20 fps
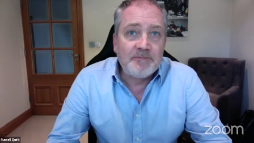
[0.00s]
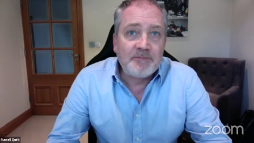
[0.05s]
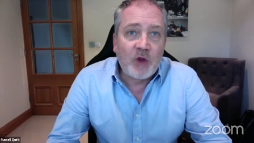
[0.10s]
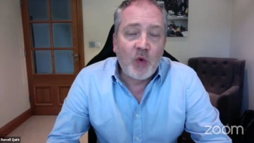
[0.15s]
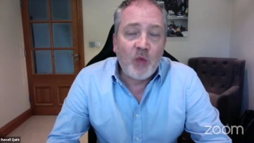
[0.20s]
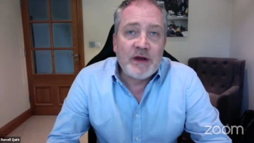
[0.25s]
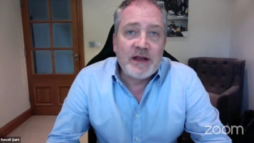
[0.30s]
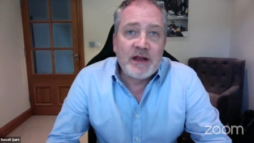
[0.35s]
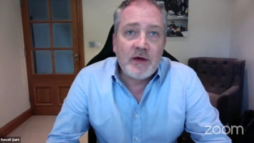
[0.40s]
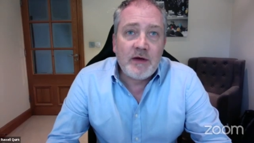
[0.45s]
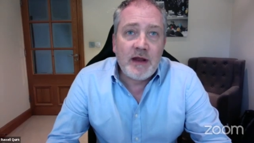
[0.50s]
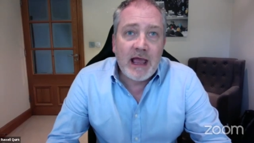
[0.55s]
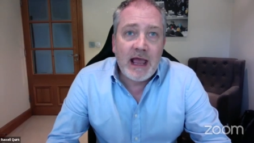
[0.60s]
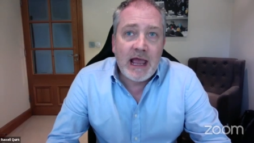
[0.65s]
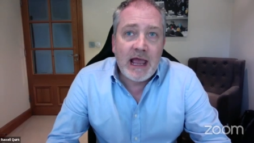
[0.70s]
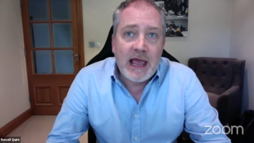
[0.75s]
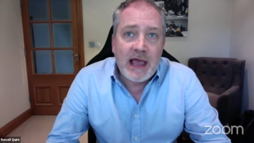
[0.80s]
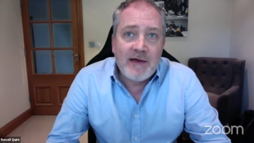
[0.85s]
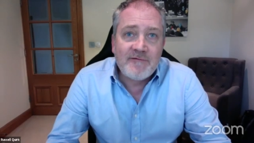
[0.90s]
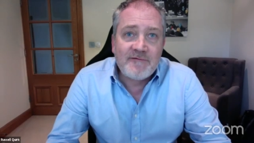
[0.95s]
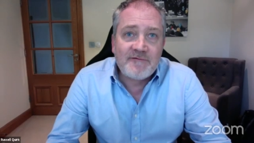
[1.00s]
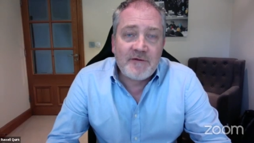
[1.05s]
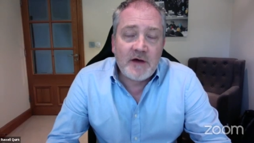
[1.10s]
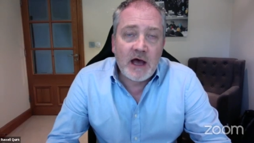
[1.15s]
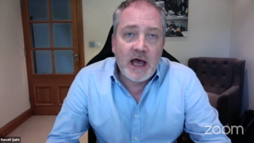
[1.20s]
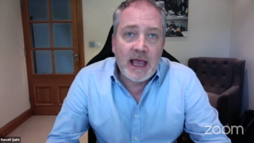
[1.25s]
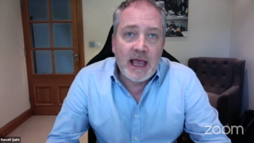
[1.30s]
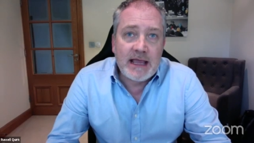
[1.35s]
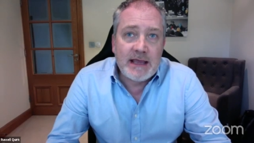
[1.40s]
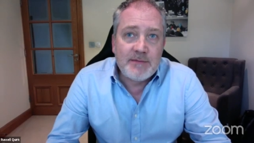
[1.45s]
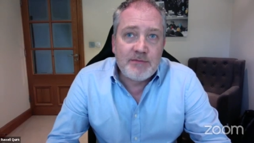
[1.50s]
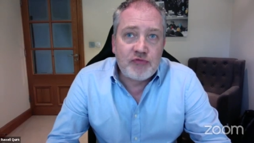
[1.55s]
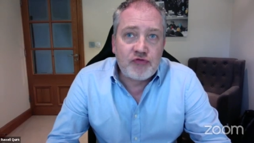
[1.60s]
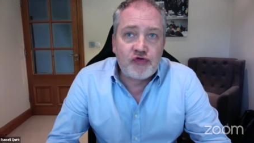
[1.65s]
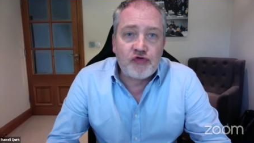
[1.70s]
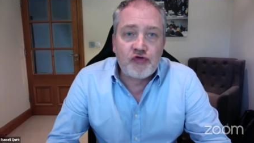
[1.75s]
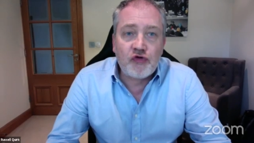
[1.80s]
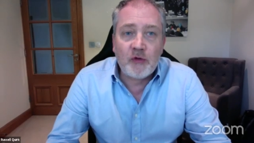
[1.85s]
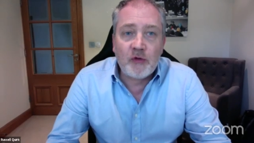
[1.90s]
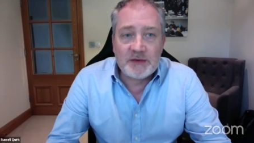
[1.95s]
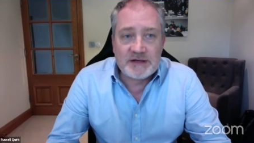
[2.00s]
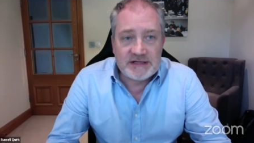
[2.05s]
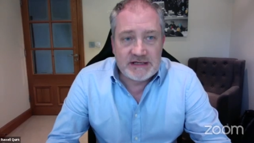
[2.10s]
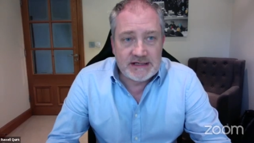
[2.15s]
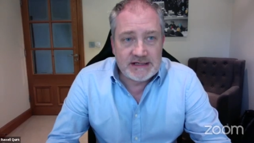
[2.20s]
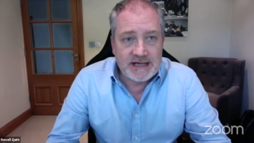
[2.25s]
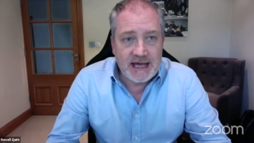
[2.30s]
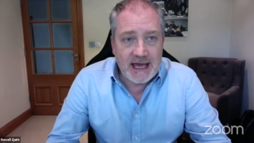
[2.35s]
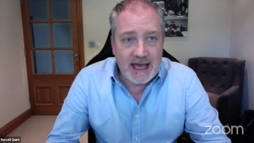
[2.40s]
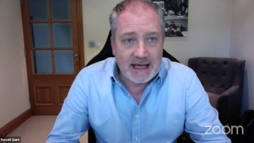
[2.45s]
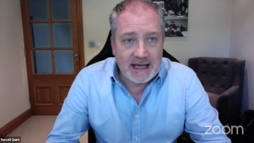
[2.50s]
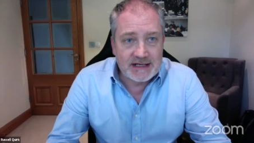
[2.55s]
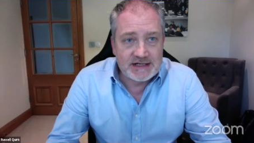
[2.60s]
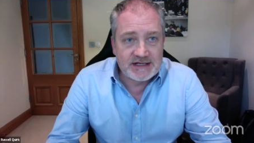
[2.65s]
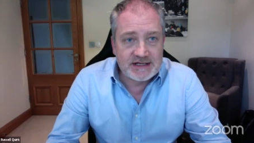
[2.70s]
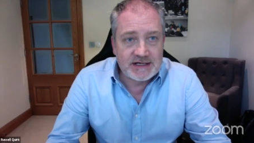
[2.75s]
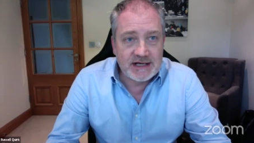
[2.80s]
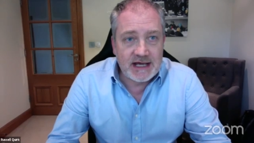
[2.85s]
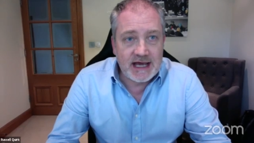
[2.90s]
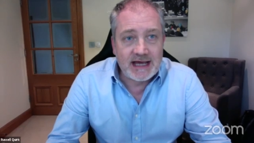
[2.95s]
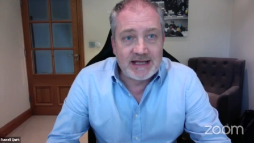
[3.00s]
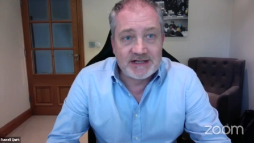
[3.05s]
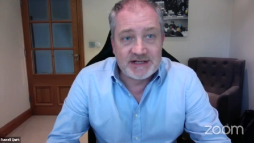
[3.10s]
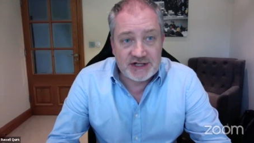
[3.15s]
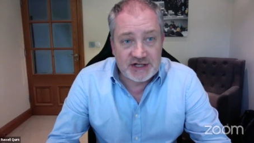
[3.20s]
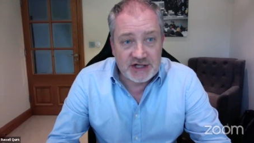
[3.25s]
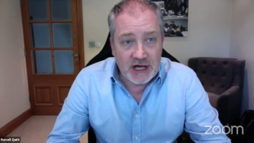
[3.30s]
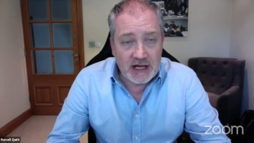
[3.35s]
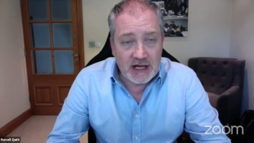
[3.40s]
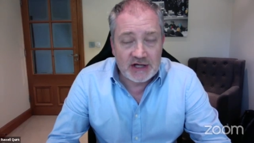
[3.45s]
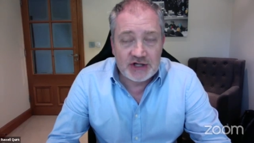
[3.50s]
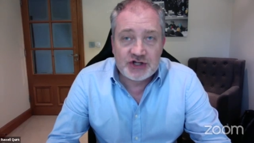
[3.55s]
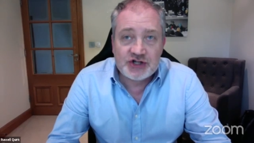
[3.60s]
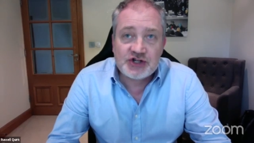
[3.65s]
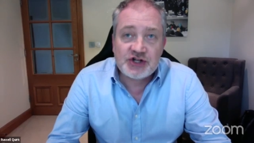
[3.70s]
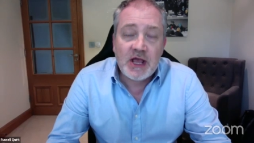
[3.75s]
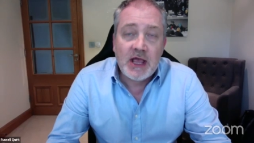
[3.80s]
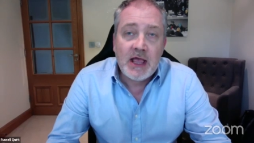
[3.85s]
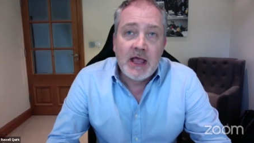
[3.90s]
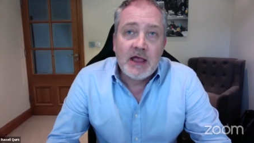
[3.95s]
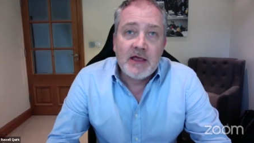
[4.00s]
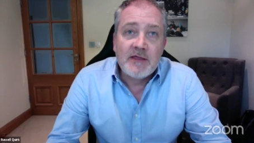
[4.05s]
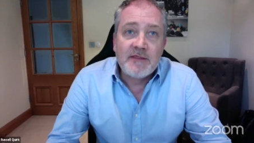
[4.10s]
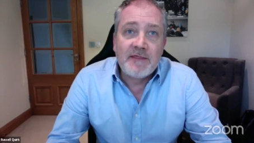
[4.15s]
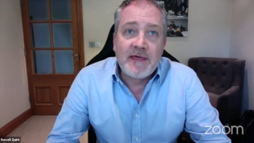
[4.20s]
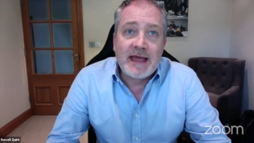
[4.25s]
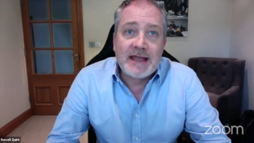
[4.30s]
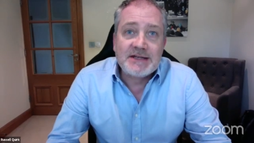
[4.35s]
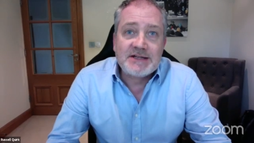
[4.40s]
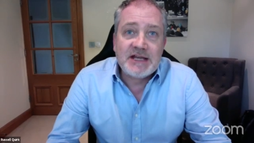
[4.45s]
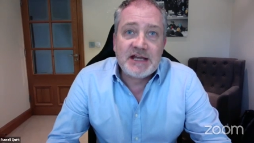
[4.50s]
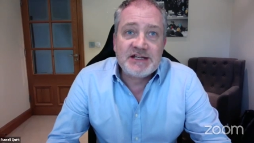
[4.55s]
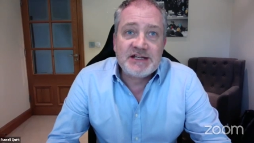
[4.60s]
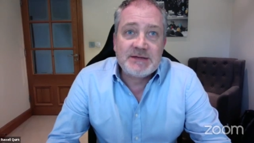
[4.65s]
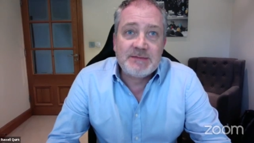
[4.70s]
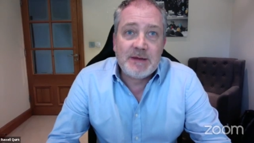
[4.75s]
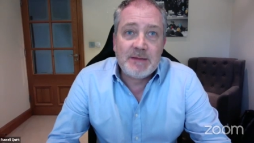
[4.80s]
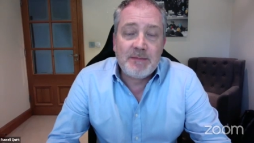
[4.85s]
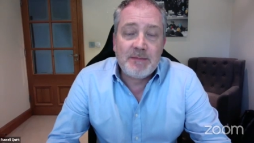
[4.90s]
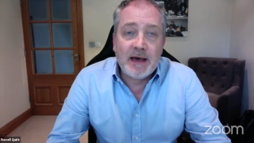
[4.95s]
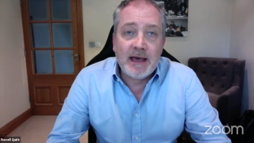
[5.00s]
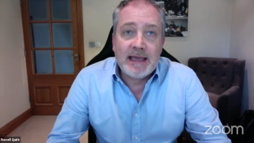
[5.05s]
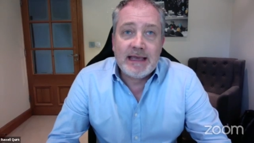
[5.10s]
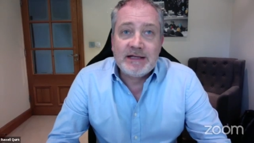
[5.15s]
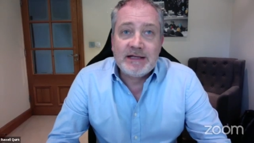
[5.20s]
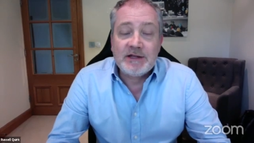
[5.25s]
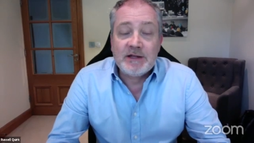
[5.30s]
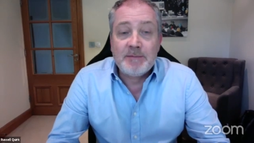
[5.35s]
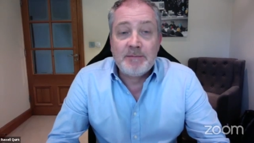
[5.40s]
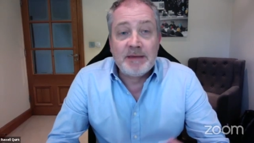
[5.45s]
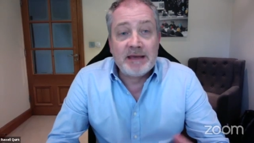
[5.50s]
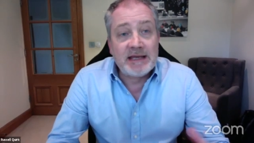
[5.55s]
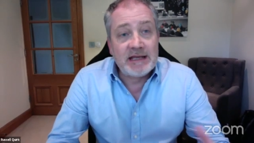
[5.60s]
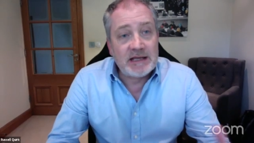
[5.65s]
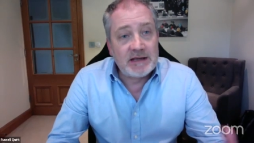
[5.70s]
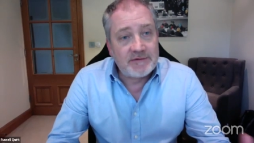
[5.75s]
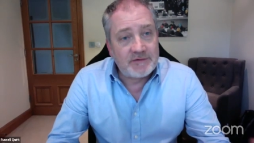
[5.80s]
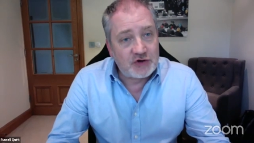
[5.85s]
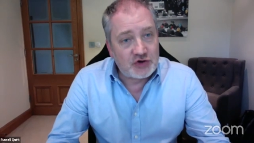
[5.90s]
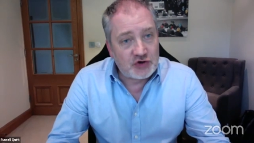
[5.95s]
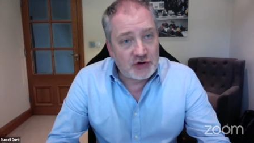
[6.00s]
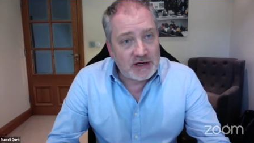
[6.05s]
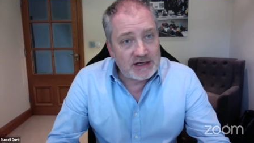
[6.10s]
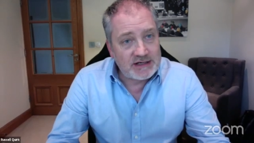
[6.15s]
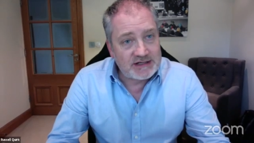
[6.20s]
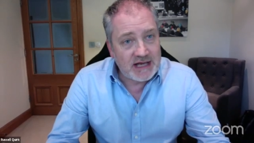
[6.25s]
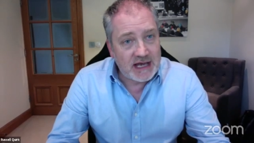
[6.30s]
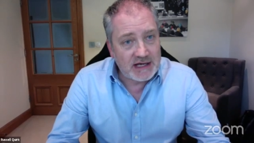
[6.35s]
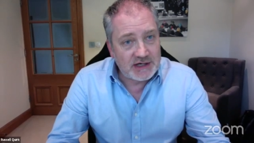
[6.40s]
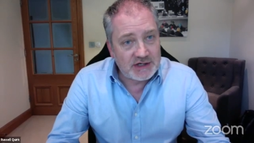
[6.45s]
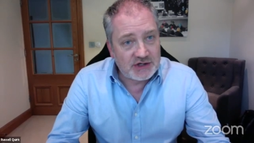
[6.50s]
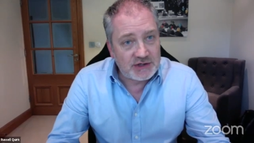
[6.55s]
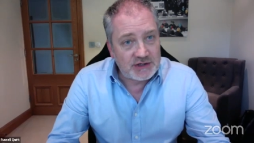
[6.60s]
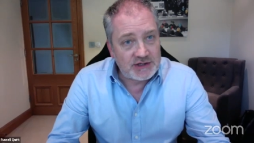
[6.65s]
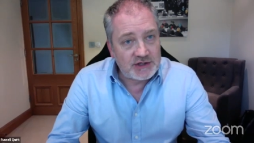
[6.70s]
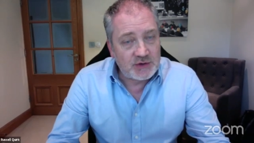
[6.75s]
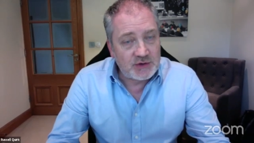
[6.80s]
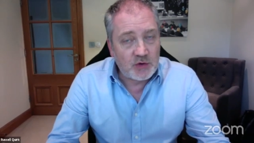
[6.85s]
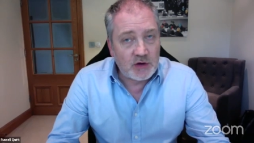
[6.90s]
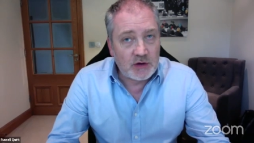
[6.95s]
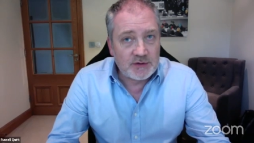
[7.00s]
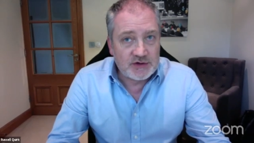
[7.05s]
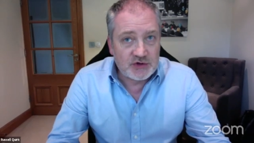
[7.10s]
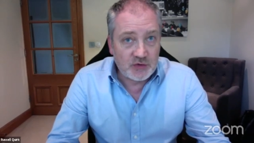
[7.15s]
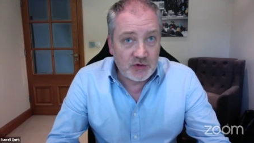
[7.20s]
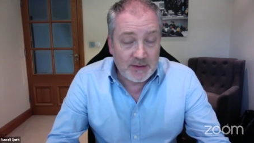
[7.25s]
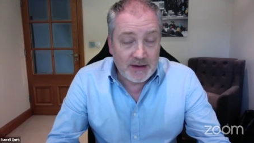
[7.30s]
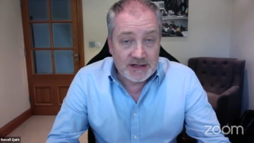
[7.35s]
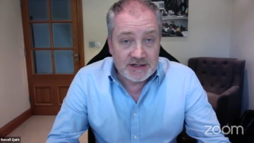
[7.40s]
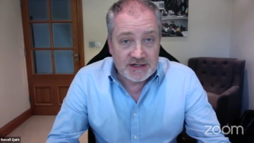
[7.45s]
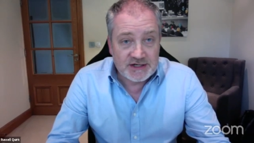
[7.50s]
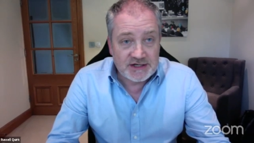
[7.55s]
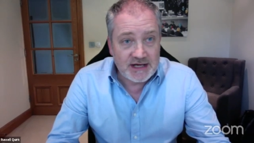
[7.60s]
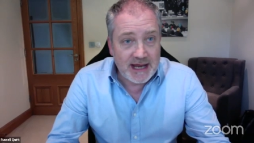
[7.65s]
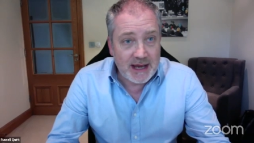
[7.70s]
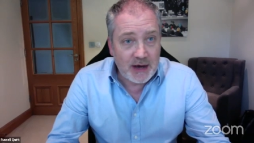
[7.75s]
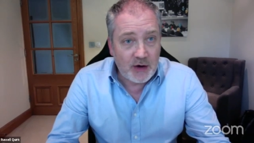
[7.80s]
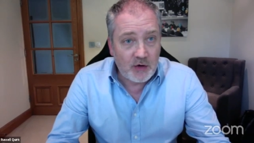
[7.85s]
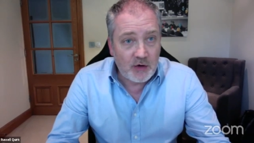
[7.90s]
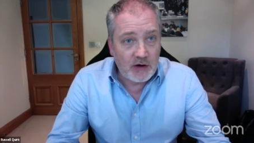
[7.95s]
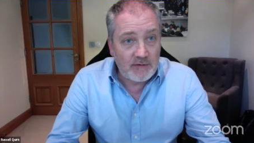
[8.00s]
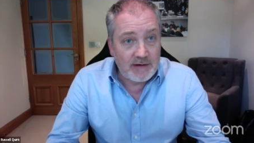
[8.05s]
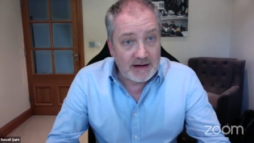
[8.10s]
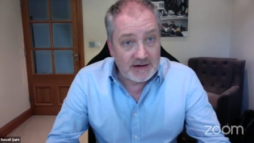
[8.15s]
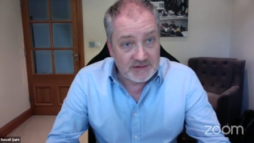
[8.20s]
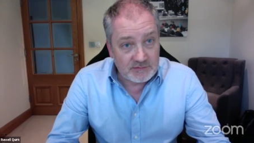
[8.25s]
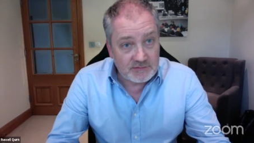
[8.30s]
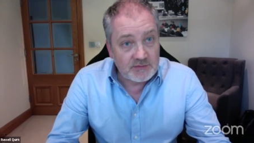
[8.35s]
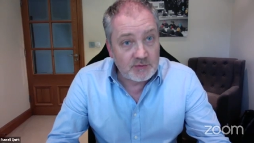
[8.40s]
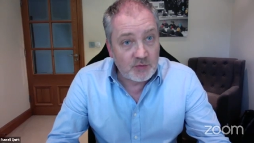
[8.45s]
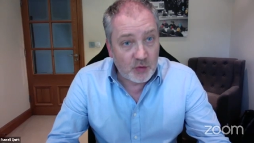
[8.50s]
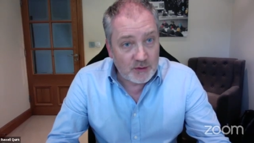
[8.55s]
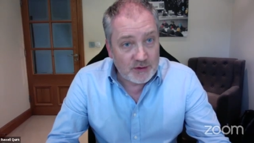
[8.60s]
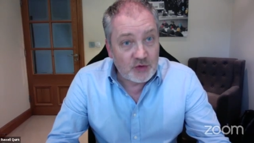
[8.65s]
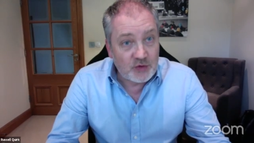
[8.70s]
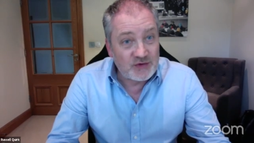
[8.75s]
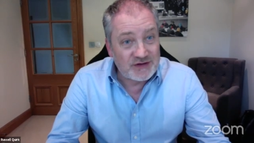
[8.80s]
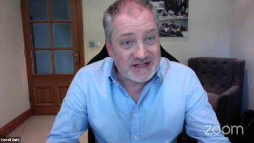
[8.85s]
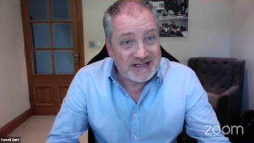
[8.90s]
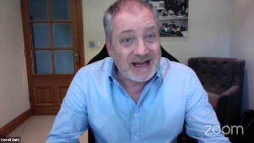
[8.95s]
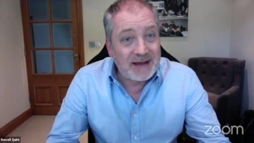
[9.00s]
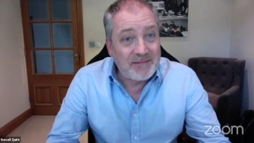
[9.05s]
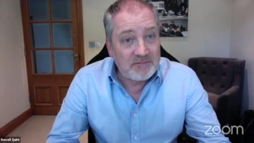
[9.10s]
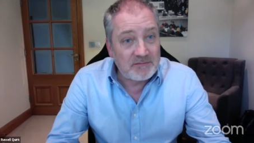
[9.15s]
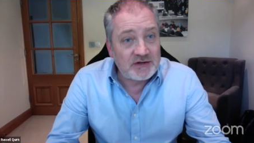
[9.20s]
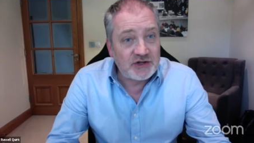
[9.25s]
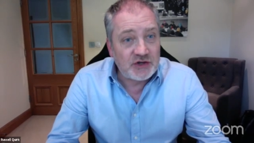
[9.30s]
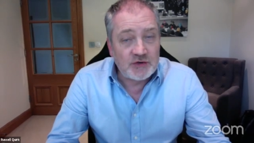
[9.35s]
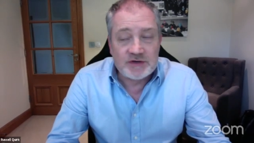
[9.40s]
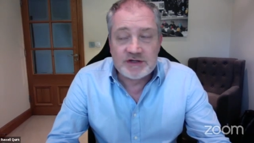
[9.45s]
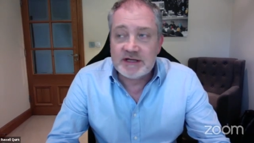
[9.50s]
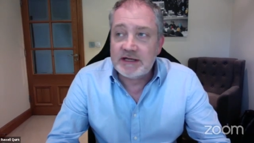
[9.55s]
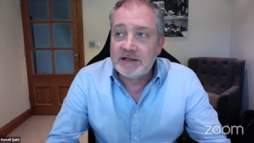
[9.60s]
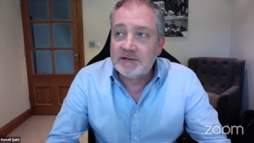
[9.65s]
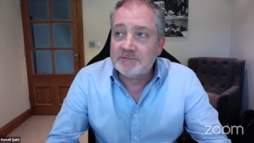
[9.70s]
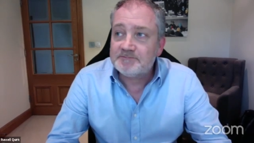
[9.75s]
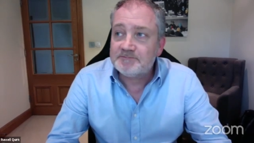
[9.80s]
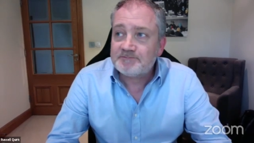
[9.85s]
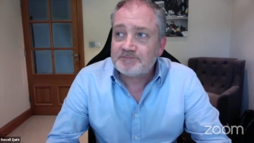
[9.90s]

We don't have a property tax as such. That tends to be paid at the beginning of the transaction. So what I was talking about just now around what we call stamp duty,